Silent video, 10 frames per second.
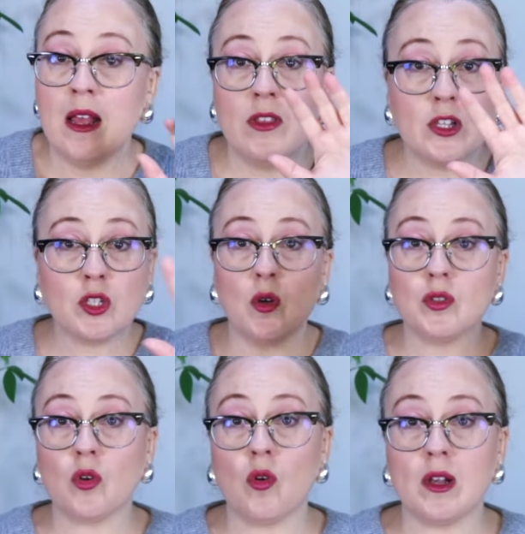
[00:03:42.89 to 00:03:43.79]
This
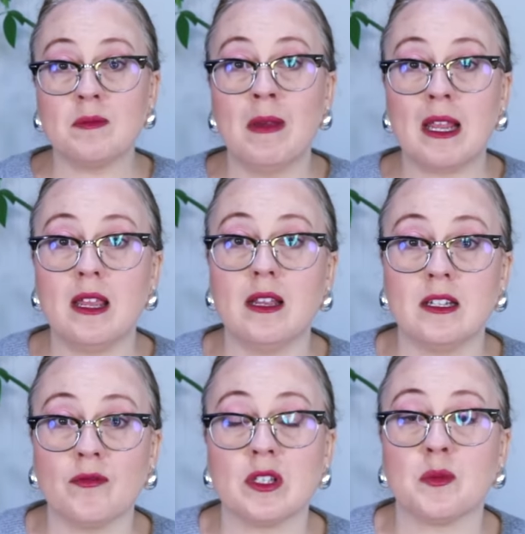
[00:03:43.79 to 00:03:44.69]
goes across many
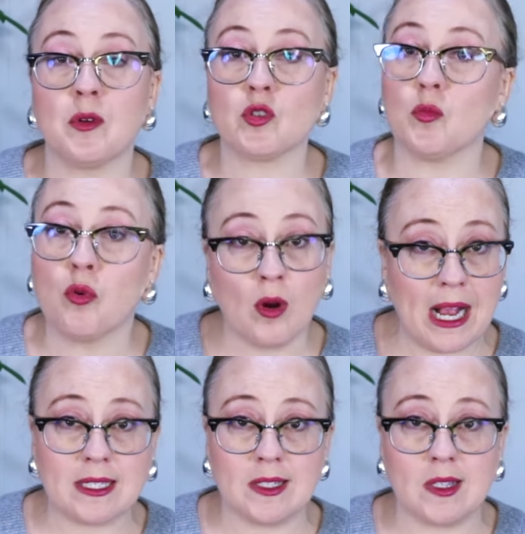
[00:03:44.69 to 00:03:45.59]
different spiritual
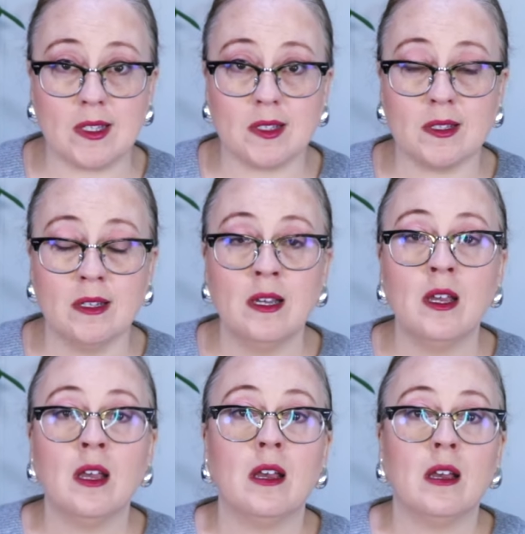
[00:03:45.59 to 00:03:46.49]
practices.
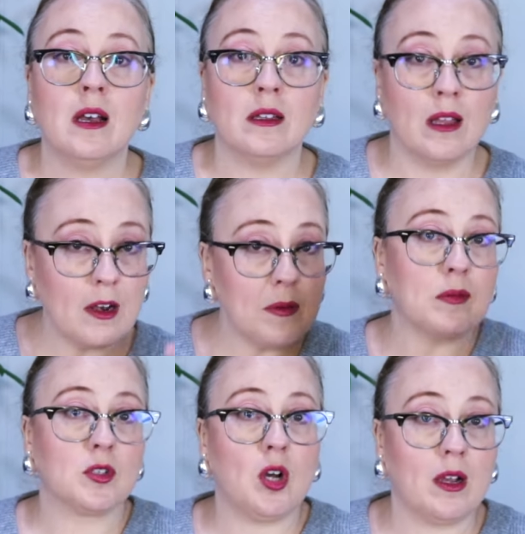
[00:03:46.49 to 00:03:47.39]
A lot of
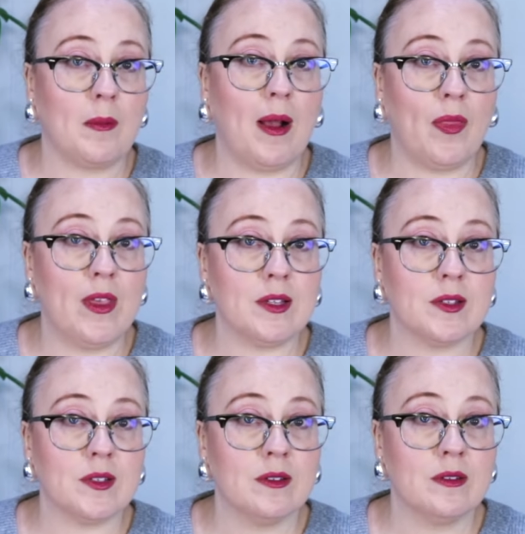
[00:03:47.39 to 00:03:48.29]
people talk about
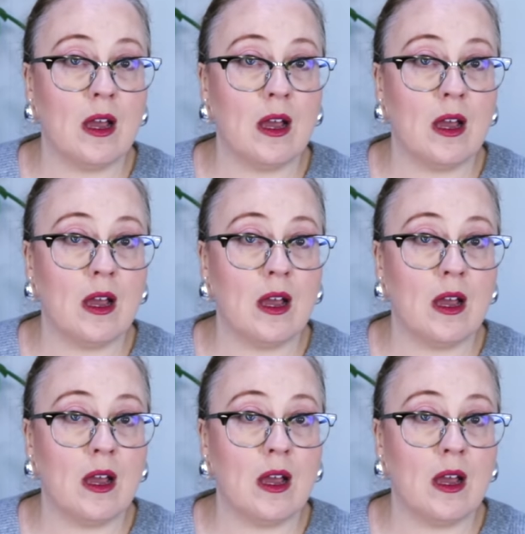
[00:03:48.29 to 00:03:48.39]
this.